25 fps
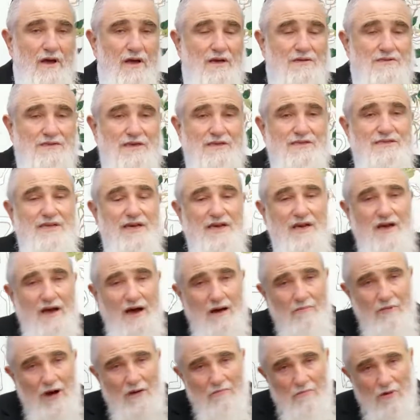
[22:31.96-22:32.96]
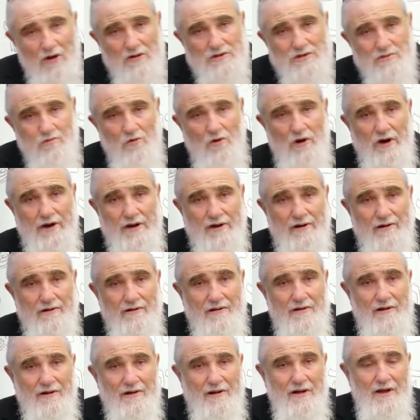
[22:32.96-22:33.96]
Since they come on most water,
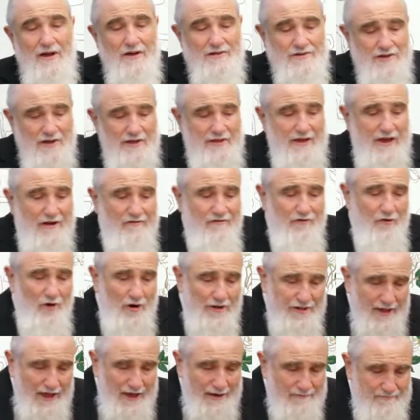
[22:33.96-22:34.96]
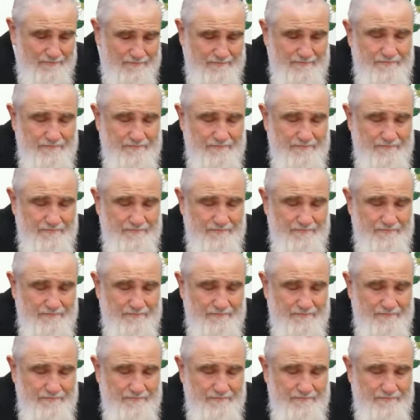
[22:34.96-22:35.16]
so therefore they